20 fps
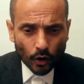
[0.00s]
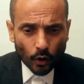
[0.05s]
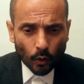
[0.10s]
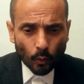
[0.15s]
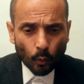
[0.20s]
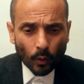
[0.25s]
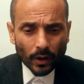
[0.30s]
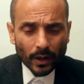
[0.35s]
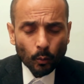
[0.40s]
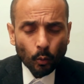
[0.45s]

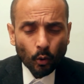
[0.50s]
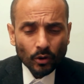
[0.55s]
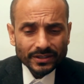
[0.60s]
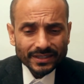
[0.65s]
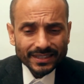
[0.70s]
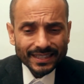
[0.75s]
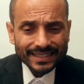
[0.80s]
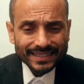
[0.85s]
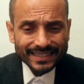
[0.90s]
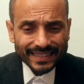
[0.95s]
What I want
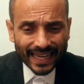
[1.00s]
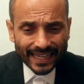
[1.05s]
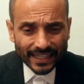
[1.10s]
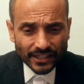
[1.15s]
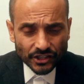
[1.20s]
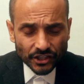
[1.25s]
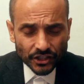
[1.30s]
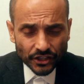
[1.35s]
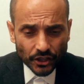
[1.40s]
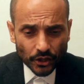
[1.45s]
to say
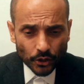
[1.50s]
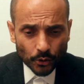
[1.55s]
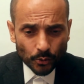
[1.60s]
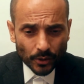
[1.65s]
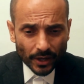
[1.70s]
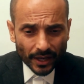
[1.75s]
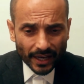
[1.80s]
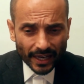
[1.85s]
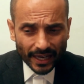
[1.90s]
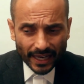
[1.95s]
to you
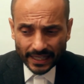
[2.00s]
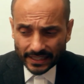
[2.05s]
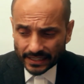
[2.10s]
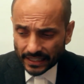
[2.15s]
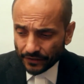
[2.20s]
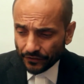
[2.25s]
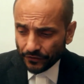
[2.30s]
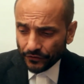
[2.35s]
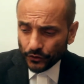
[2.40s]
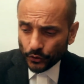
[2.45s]
is,
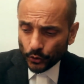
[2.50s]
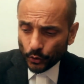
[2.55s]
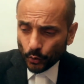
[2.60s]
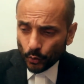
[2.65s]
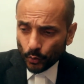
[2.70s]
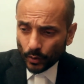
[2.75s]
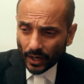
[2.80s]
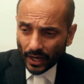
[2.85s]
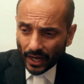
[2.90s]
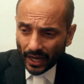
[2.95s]
if
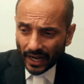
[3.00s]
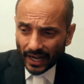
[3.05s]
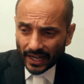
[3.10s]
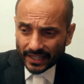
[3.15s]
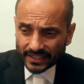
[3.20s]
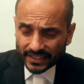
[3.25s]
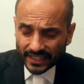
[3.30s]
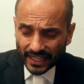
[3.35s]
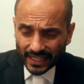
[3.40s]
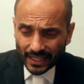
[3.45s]
you are
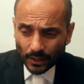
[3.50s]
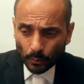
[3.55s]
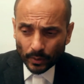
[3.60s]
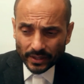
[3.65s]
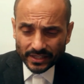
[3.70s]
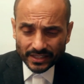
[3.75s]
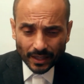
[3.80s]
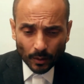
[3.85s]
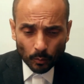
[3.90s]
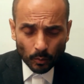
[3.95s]
dealing with
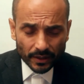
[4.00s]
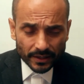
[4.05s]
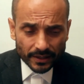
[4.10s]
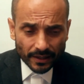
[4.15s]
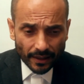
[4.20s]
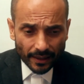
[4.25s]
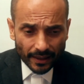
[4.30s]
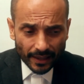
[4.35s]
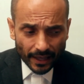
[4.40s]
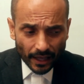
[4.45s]
someone
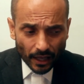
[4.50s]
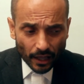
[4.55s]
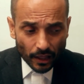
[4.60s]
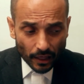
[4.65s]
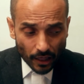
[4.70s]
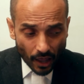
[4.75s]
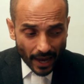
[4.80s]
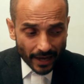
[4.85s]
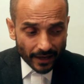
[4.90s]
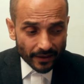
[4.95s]

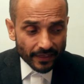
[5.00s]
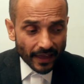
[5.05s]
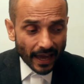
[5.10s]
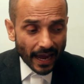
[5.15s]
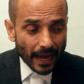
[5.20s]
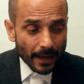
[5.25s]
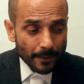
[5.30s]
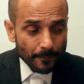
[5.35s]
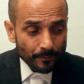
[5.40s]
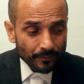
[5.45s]
like
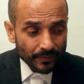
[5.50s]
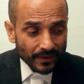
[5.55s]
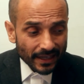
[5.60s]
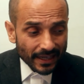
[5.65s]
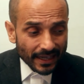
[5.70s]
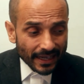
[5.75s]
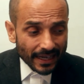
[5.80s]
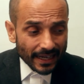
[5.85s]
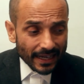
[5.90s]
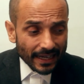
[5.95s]
that,
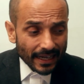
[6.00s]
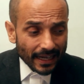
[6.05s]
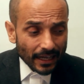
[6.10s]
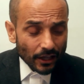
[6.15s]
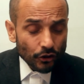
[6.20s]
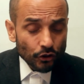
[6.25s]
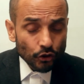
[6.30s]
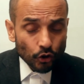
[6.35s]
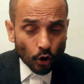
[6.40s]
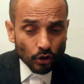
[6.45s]

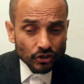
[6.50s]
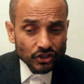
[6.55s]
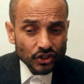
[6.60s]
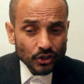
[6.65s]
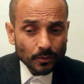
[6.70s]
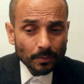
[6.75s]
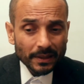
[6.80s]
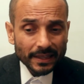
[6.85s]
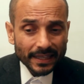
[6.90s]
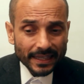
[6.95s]
not to
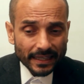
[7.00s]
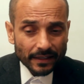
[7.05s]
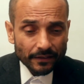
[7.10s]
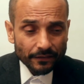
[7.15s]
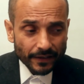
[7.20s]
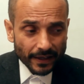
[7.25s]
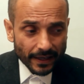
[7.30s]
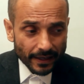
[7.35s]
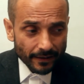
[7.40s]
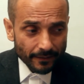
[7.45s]
believe
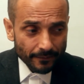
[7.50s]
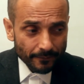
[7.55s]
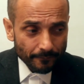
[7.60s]
it.